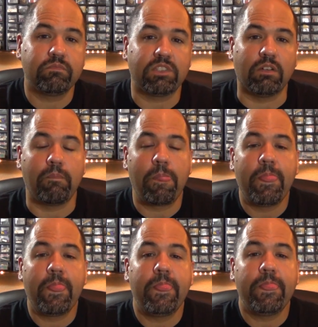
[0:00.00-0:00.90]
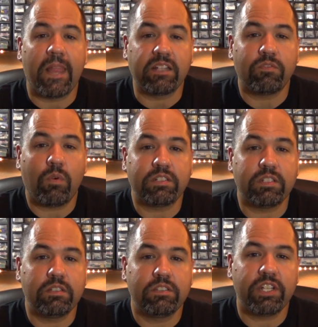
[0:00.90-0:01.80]
So, thanks for
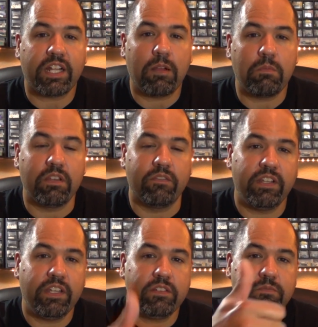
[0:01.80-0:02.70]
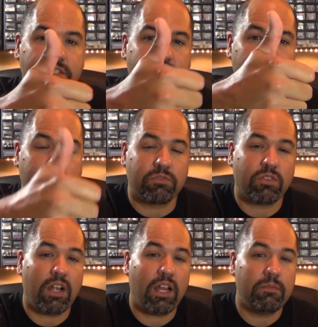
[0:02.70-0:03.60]
watching. Check out my other videos. Make sure to
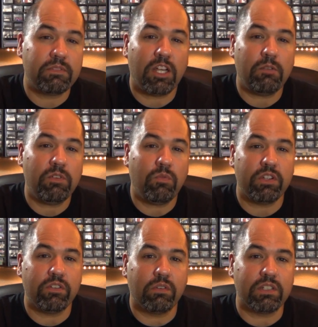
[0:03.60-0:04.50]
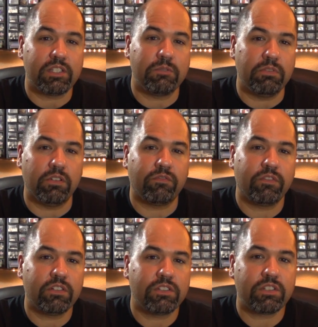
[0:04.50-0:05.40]
subscribe. Tell me what you want to see built
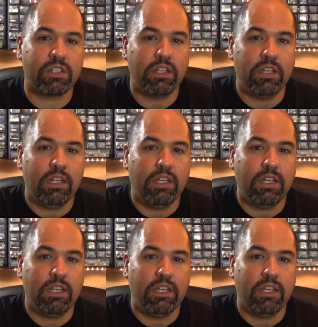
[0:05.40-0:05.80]
first.